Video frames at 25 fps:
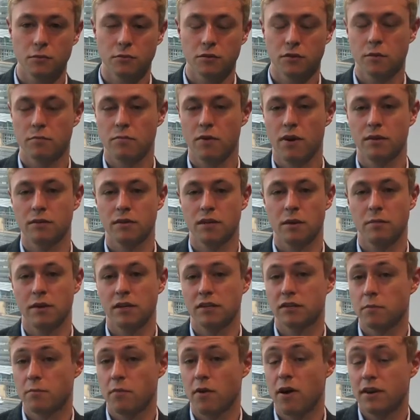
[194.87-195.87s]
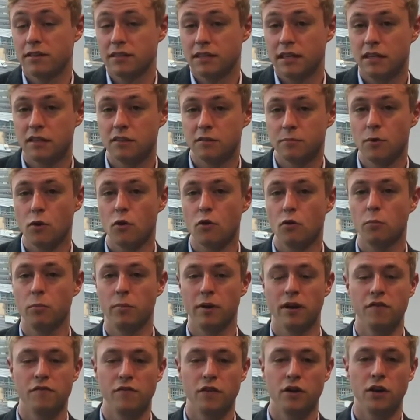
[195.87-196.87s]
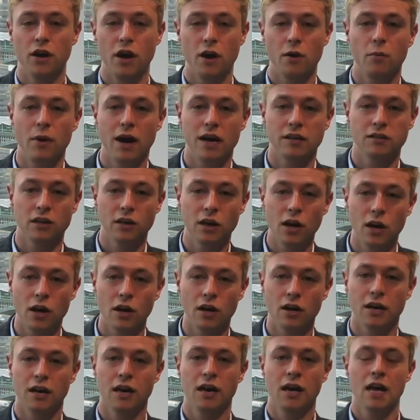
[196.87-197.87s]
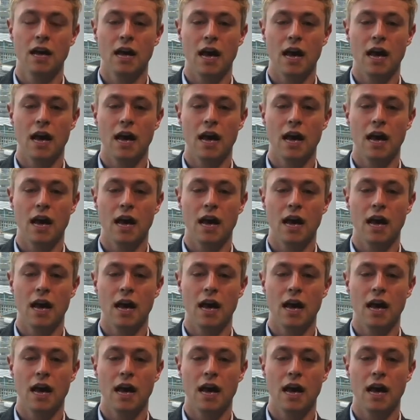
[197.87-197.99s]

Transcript: surpri something surprisingly small, but if you know where to look,